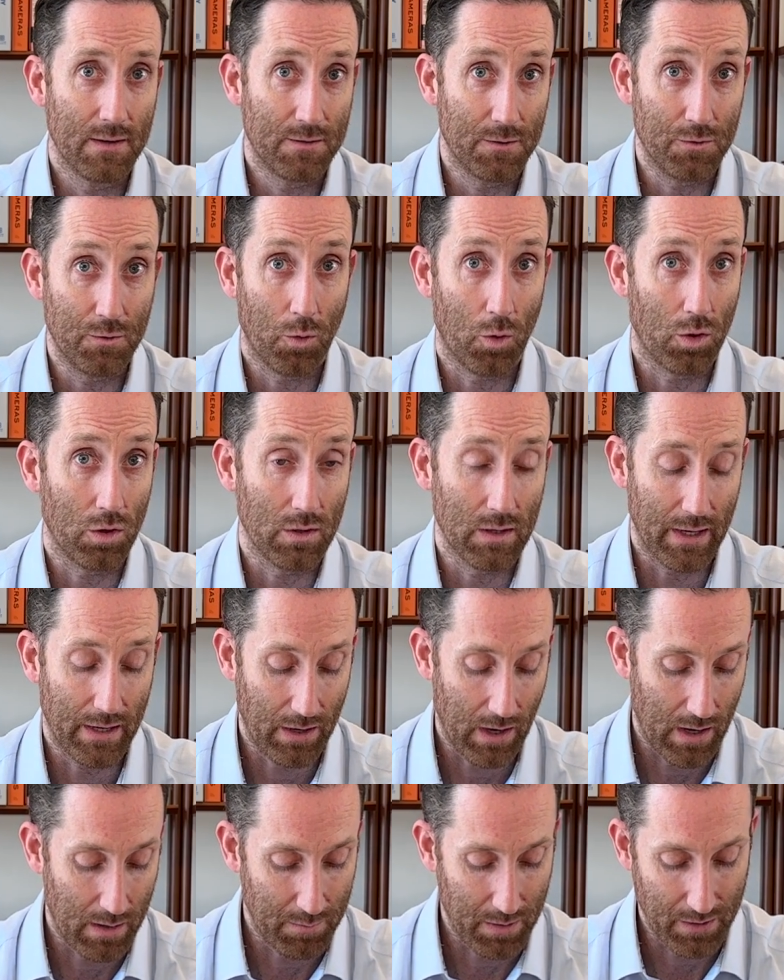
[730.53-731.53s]
tutorial
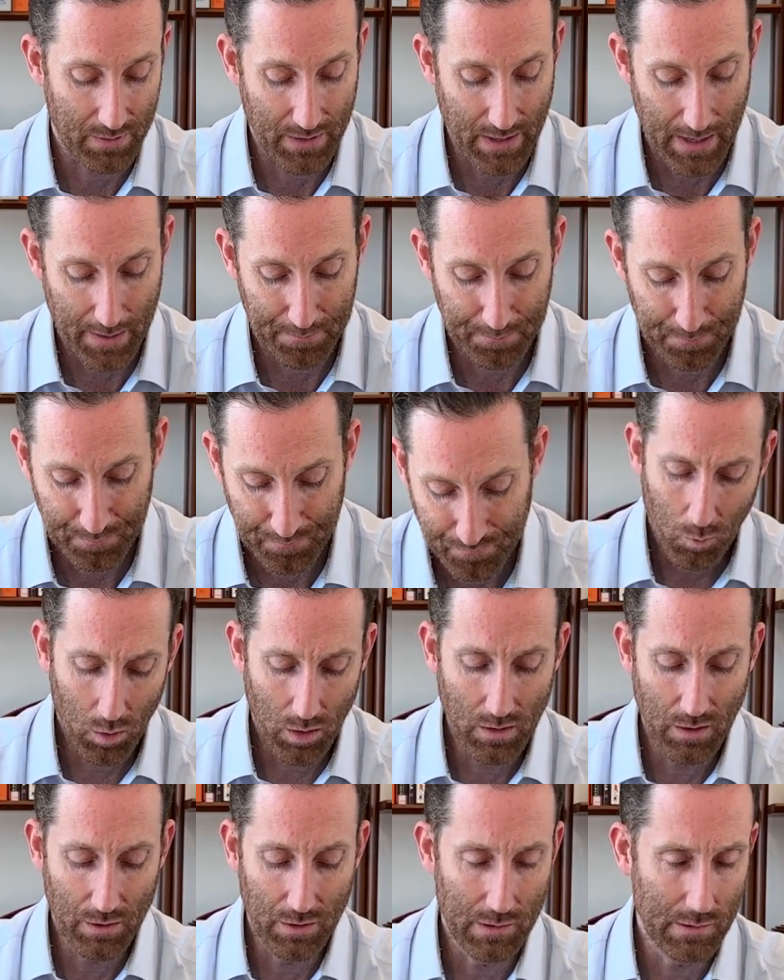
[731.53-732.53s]
later on about that.
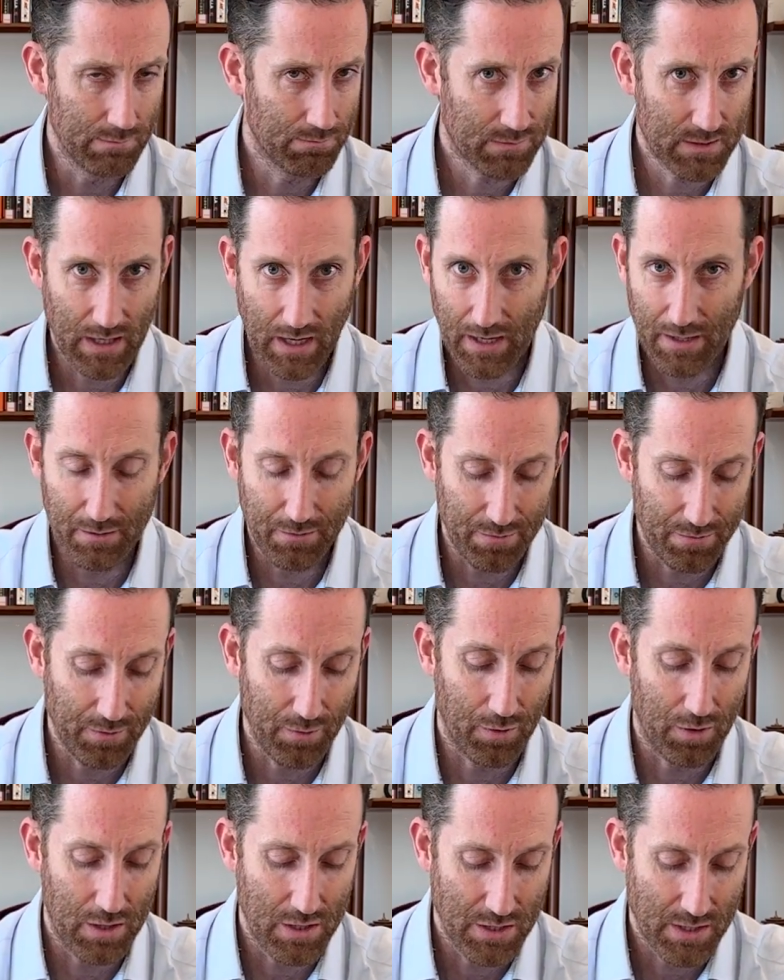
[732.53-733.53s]
One little kind of
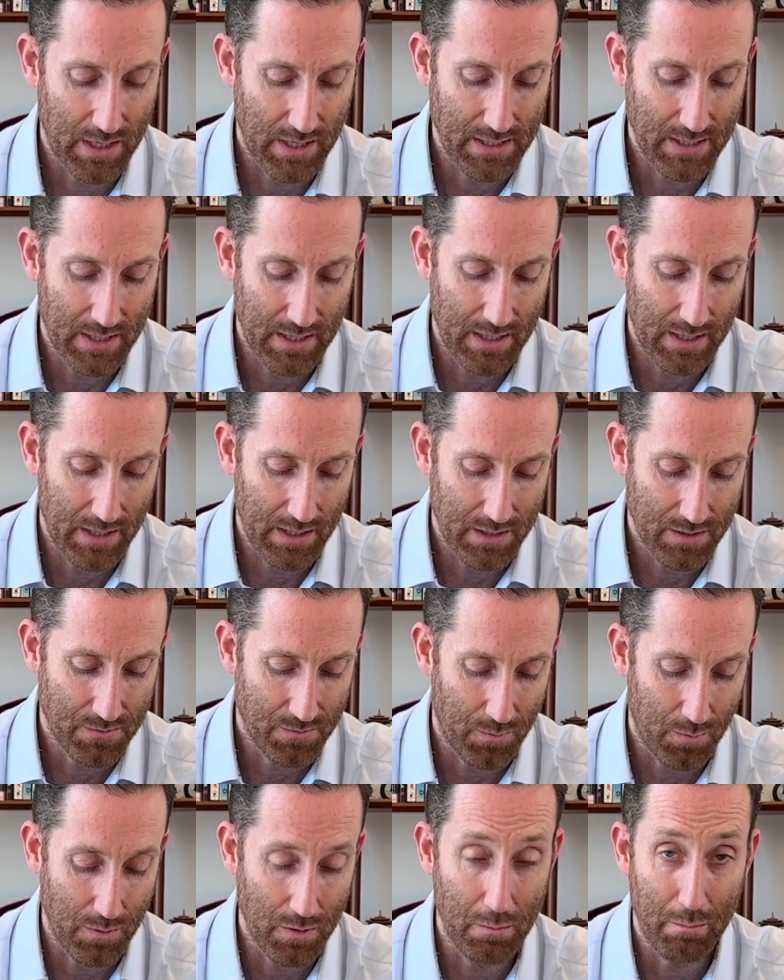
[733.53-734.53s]
flourish that I did is
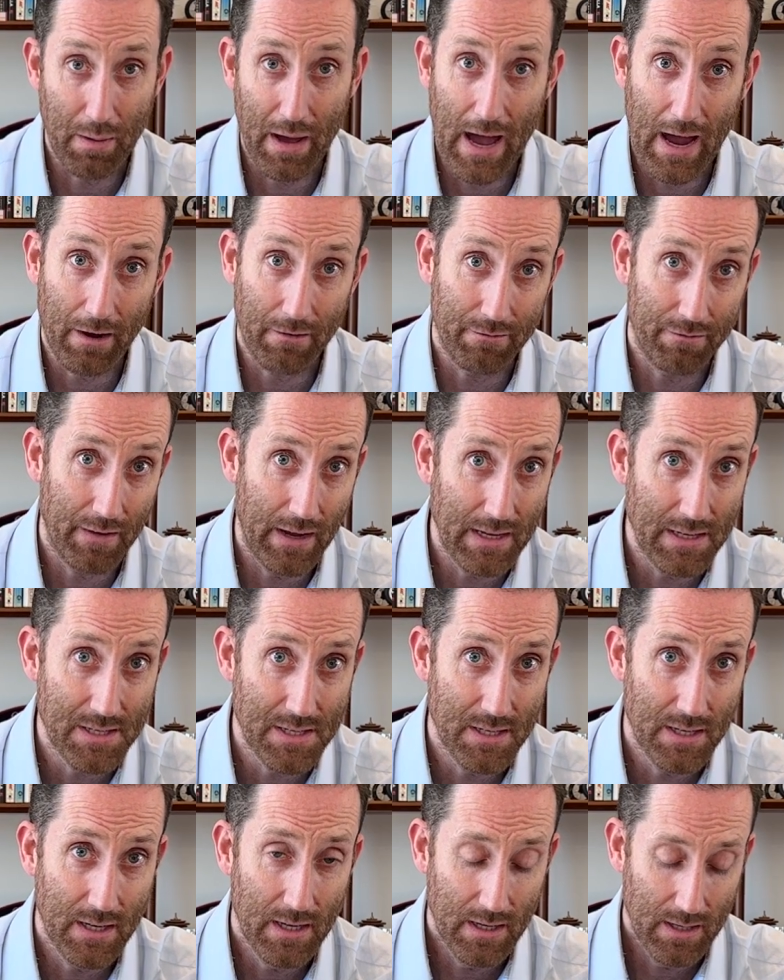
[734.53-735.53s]
for the back
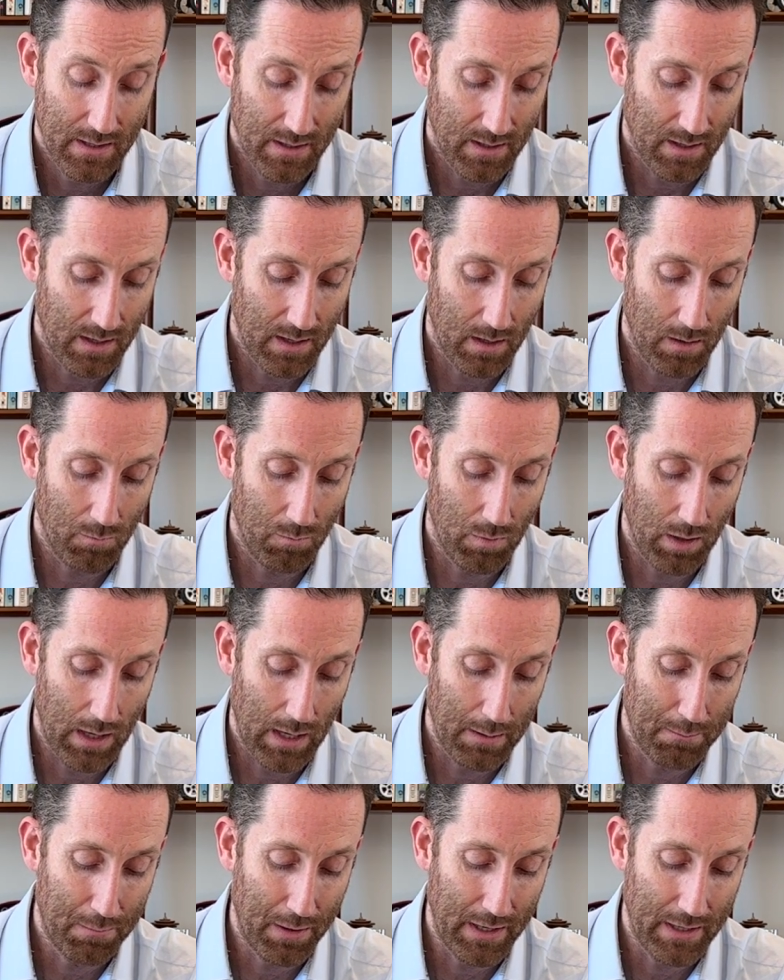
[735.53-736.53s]
vent.
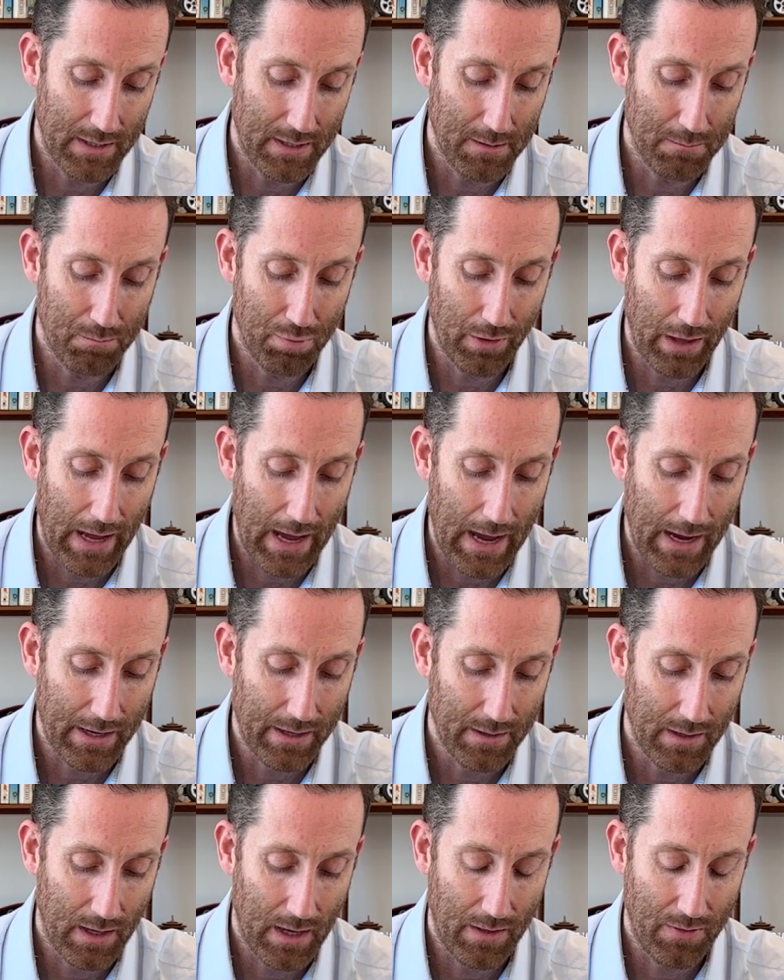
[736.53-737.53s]
I painted it black,
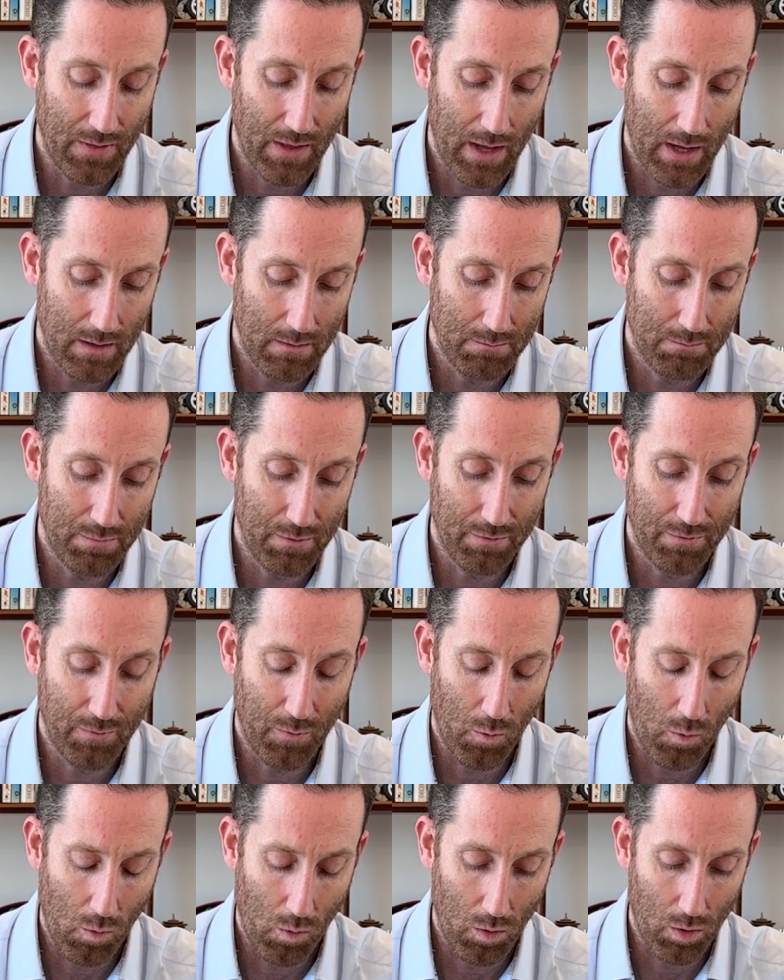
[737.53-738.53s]
and then
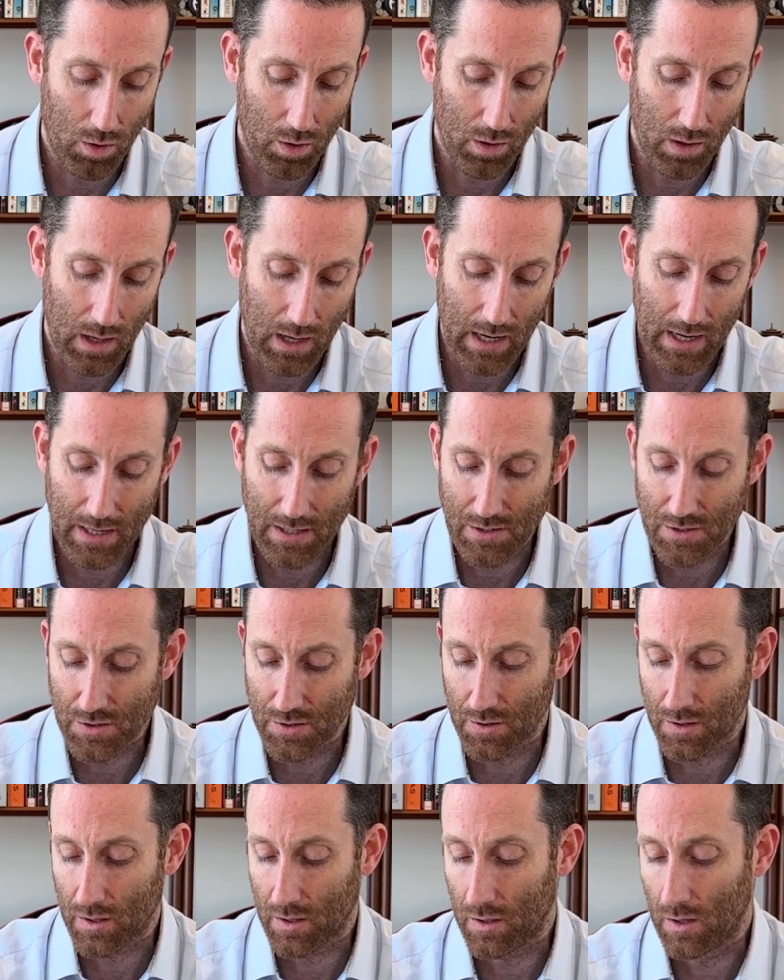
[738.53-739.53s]
before I
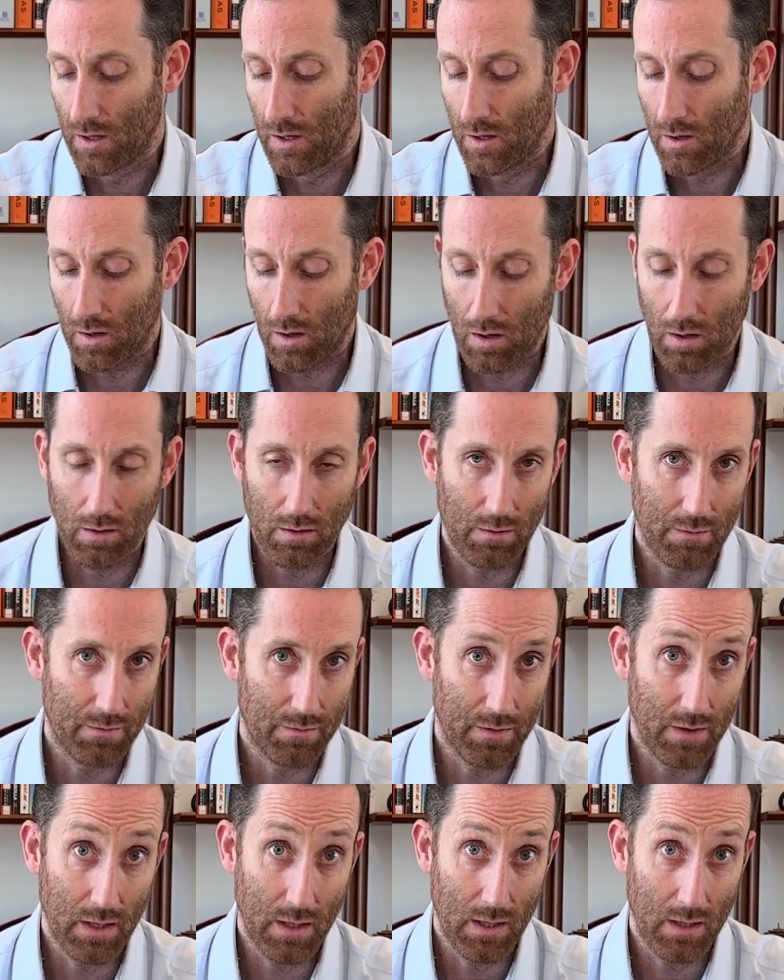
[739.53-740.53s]
took all
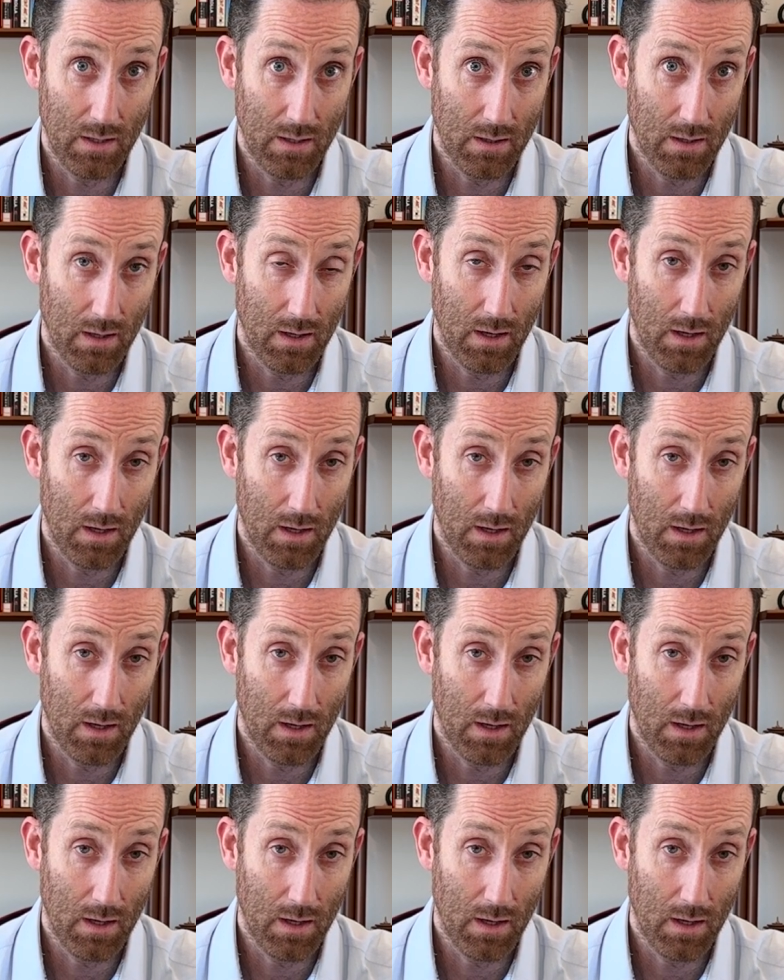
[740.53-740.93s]
of the